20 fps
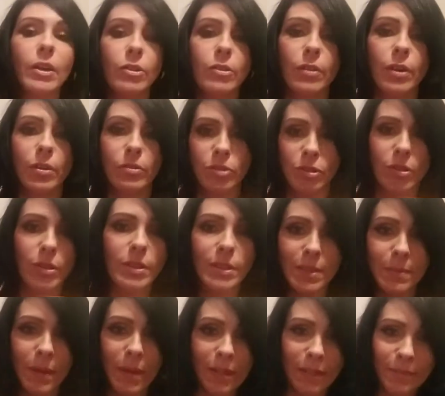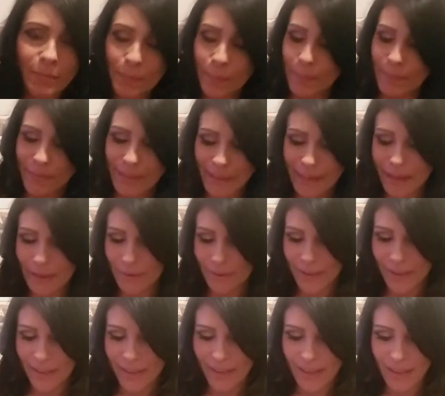your own, you can smell it.
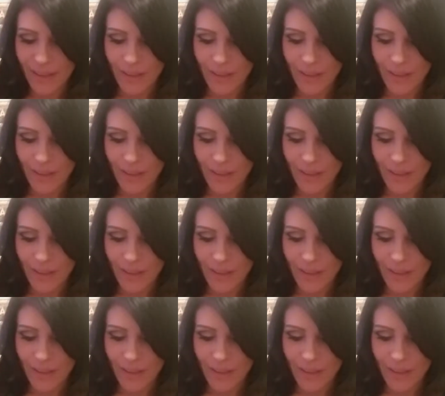Anyway,